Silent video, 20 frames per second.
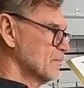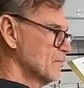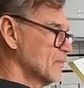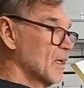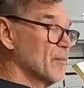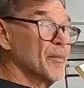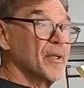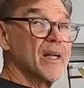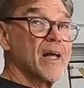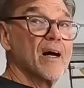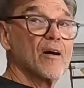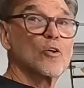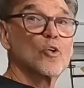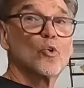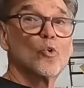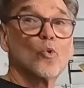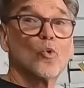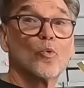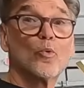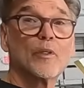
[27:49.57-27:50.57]
I mean, how
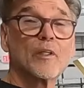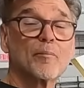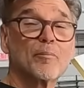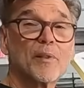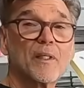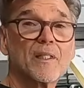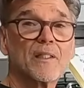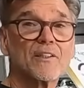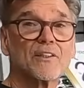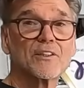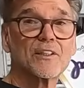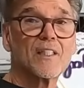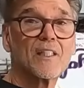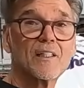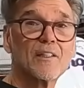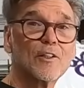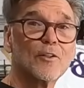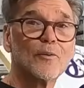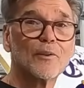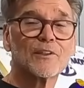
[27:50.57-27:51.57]
cool would it be to see
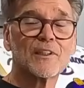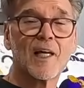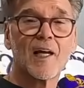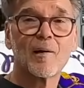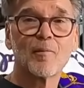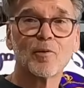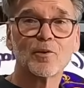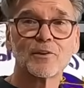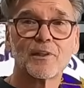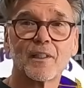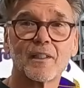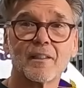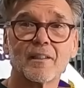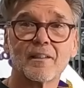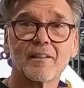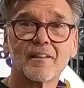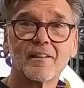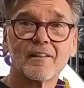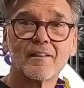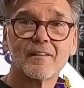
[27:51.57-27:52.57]
Lewis
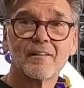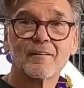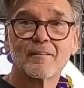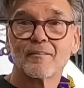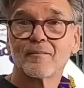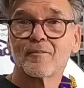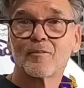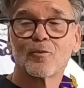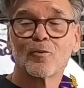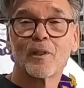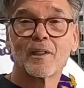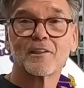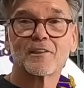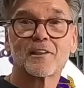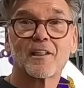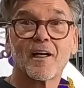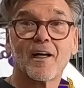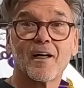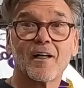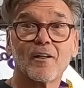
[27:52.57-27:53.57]
Hamilton race
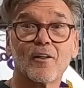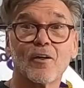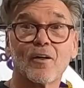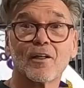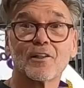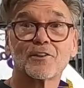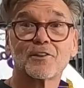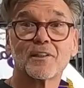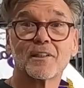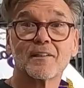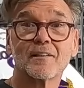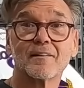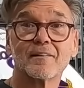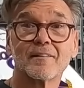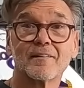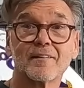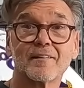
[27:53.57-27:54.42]
Kyle Larson?